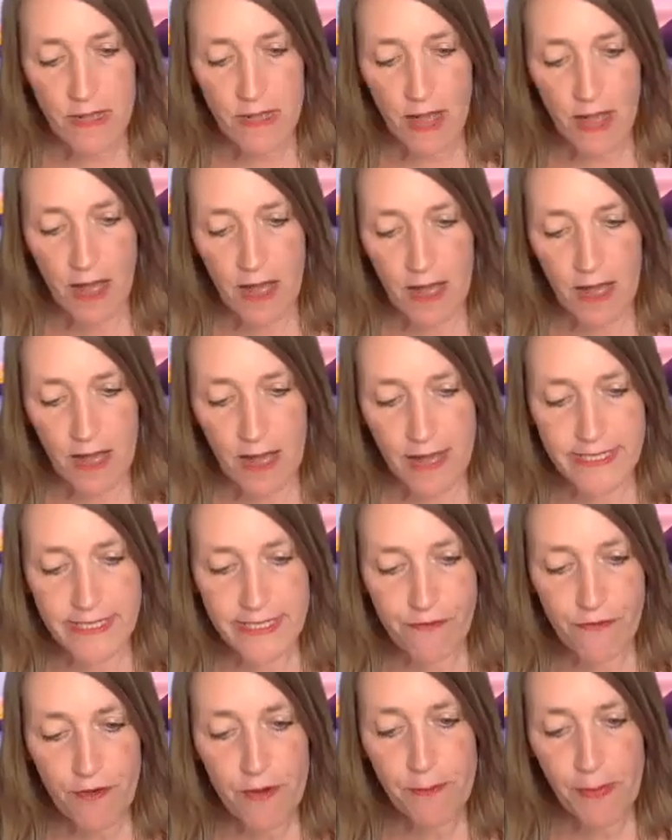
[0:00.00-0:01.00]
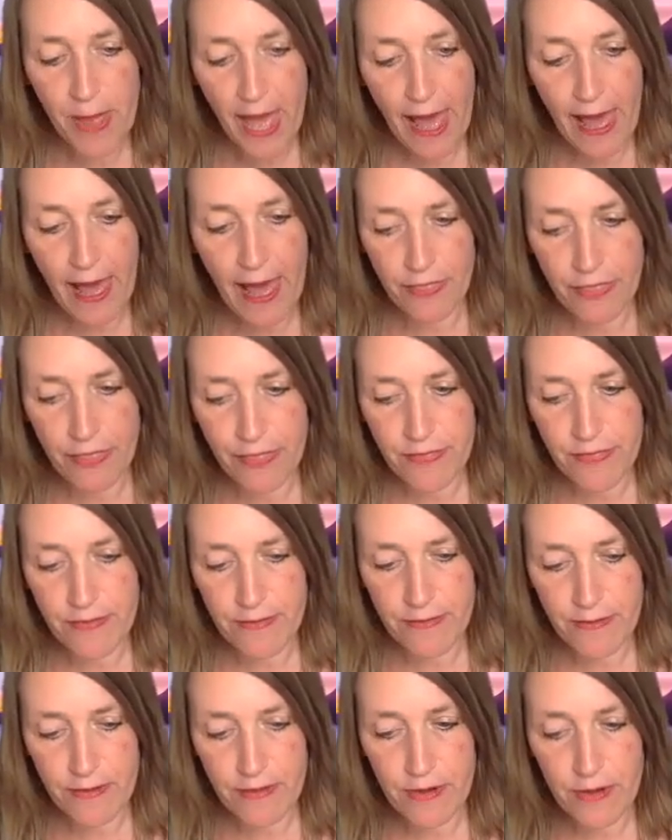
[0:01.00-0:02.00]
a different path,
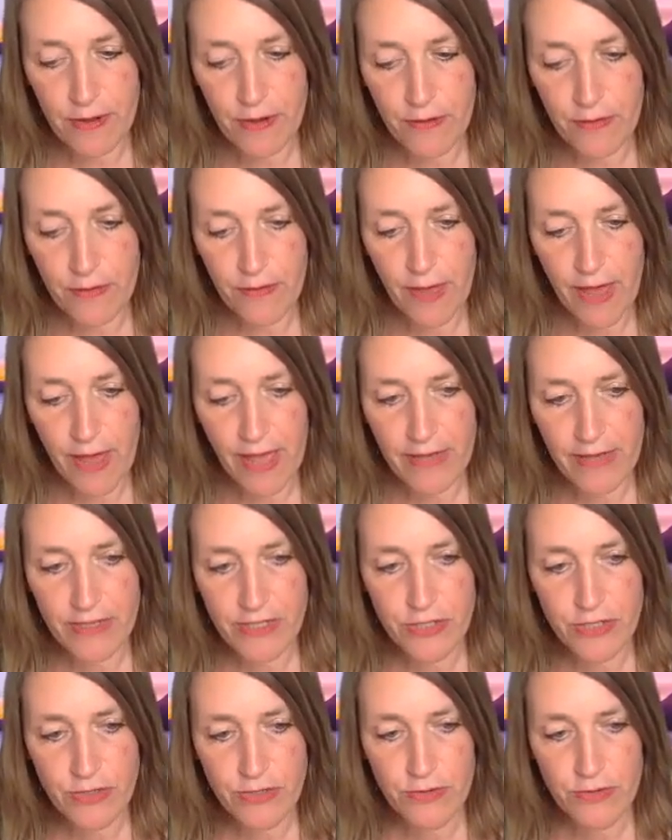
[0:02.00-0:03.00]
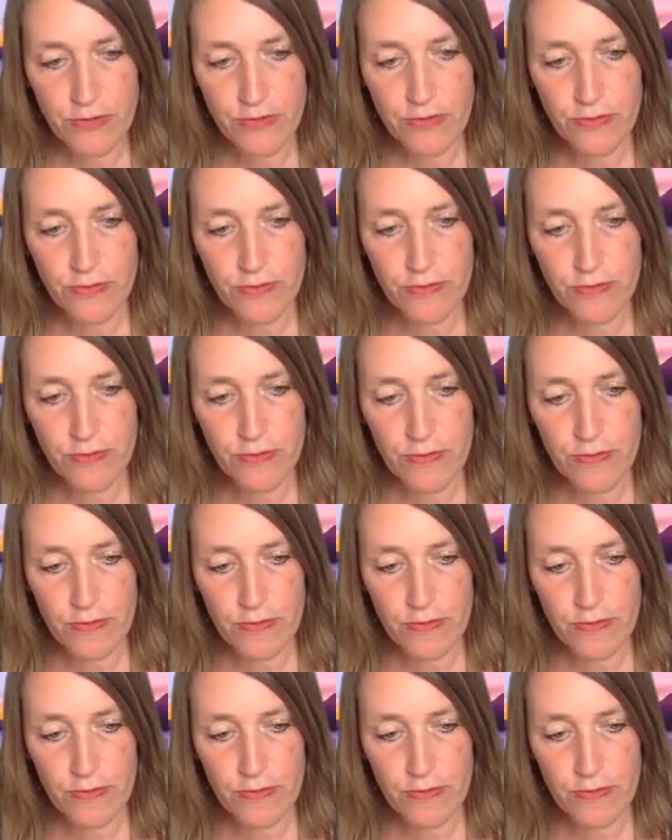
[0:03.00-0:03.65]
and to